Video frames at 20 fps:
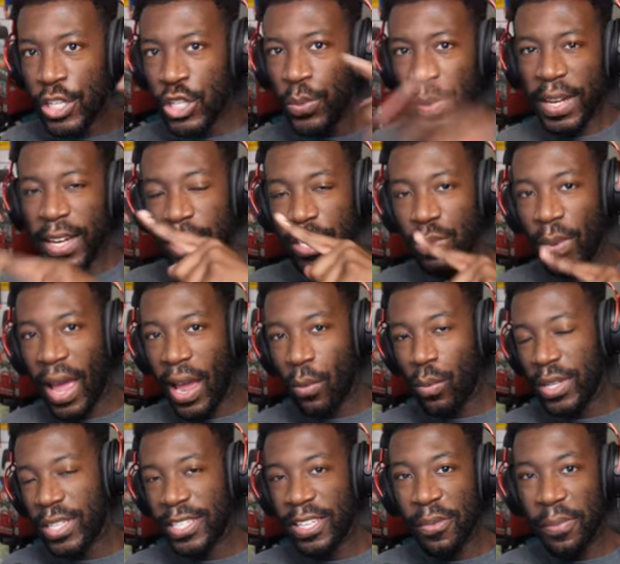Swiggity swag,
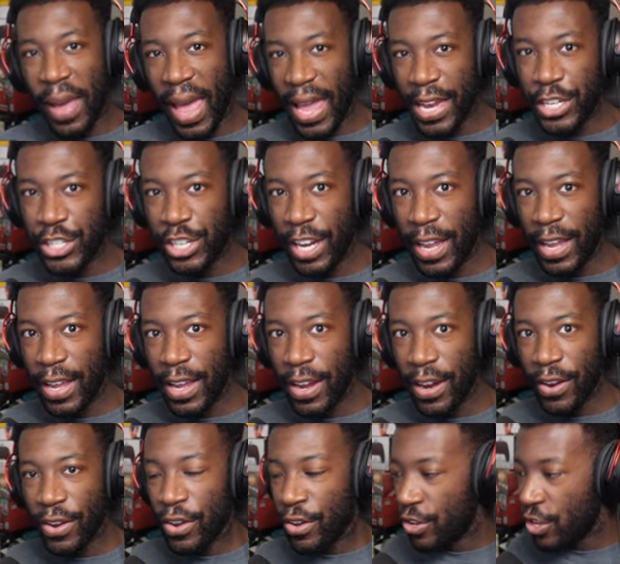what's in the bag? Jay
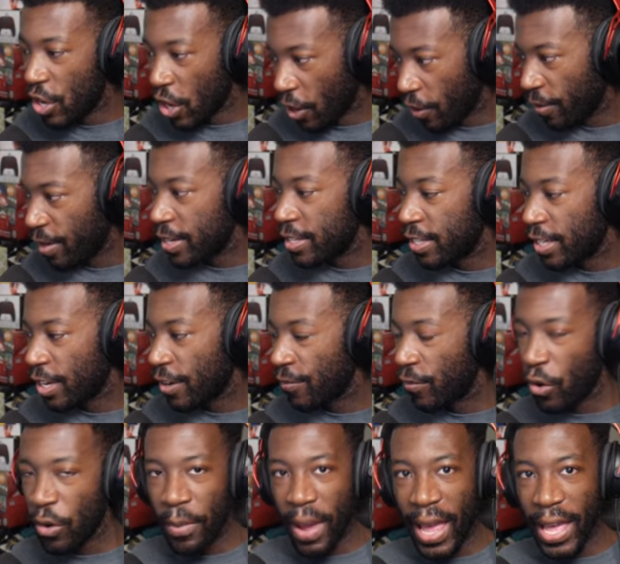here. You already see the
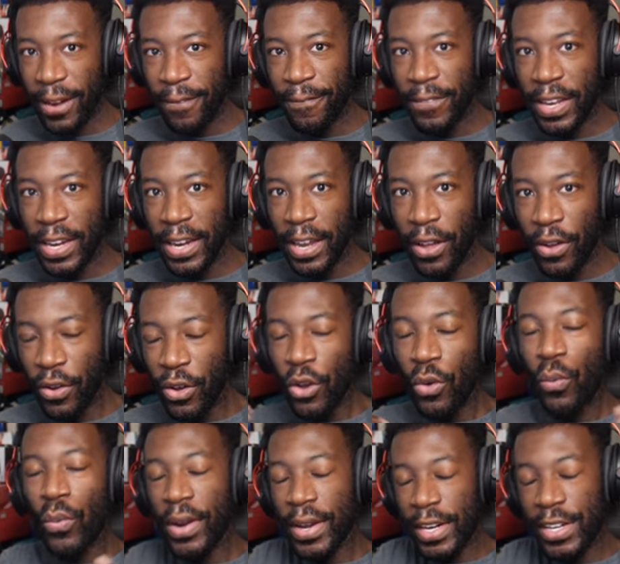format of the video.
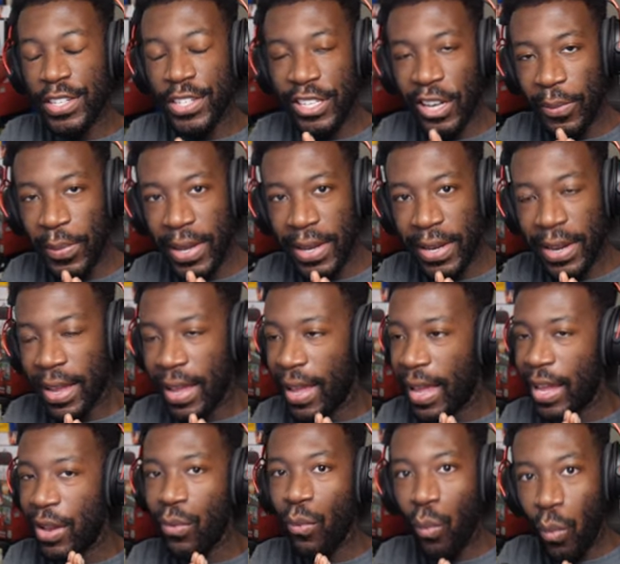We're gonna summon
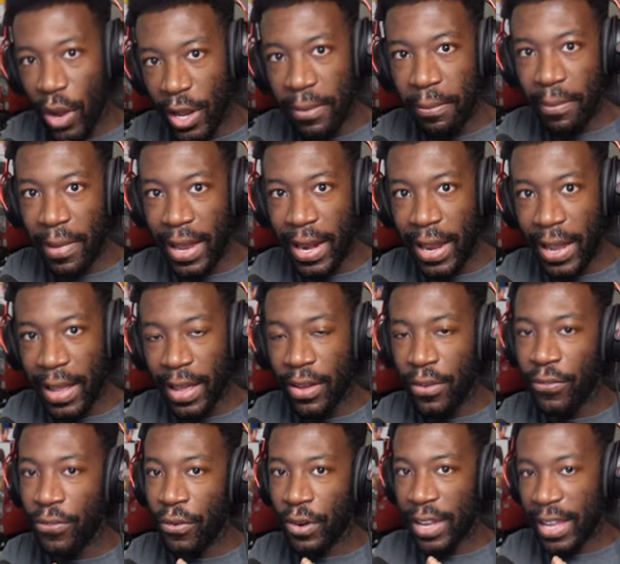in one minute
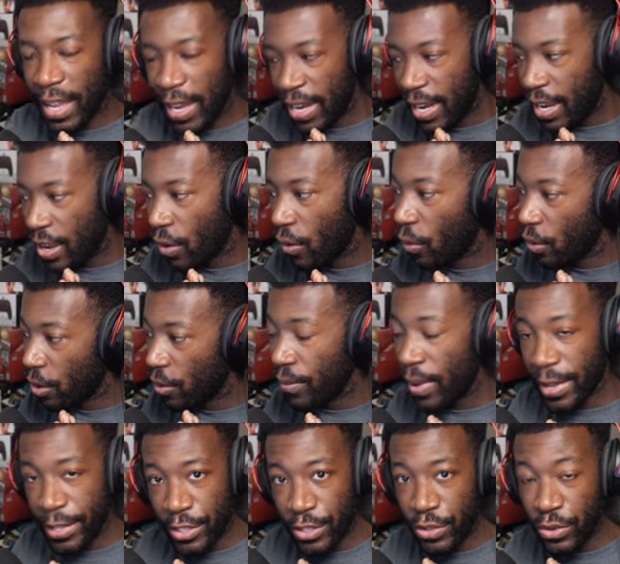for Kenny or
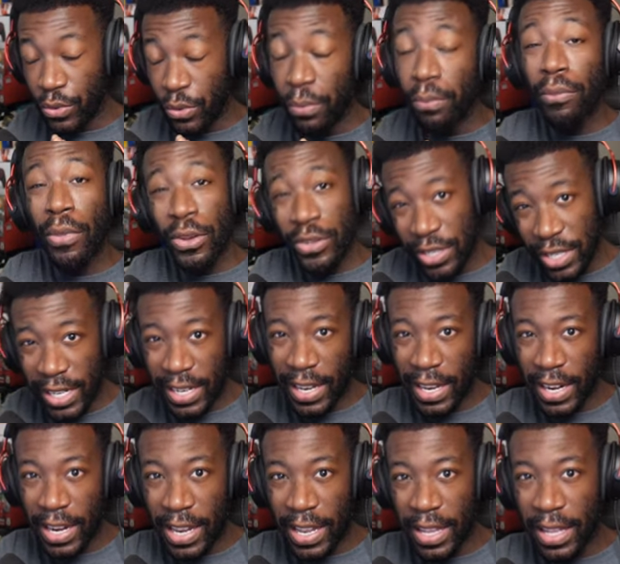Retsu, mostly
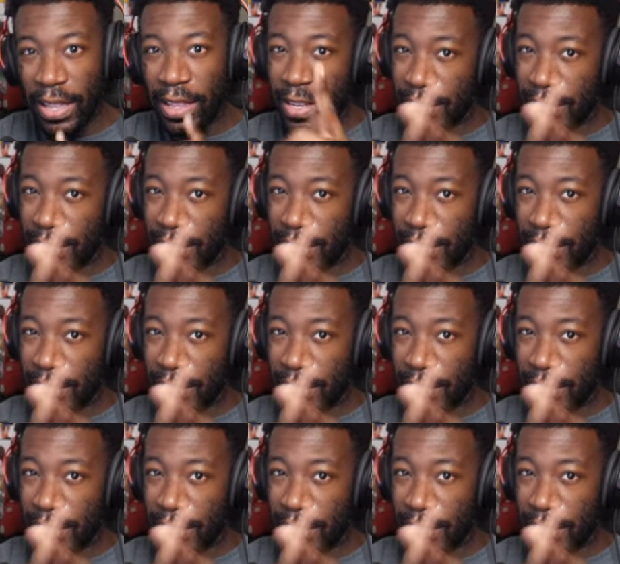Kenny.